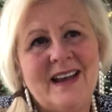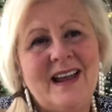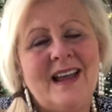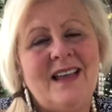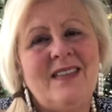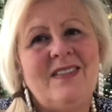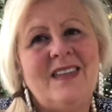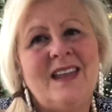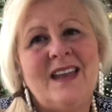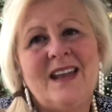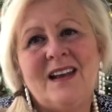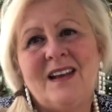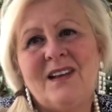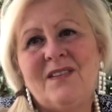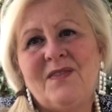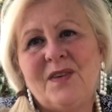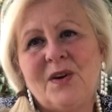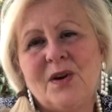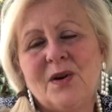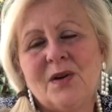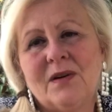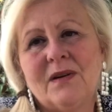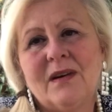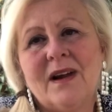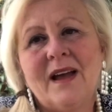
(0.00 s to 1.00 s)
And then if
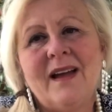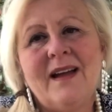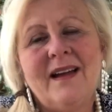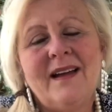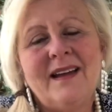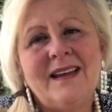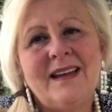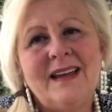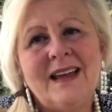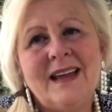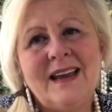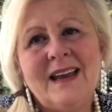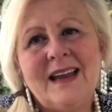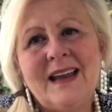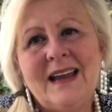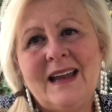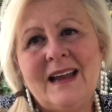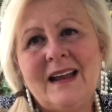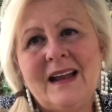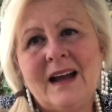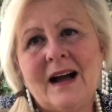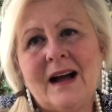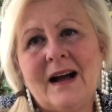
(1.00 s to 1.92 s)
you're getting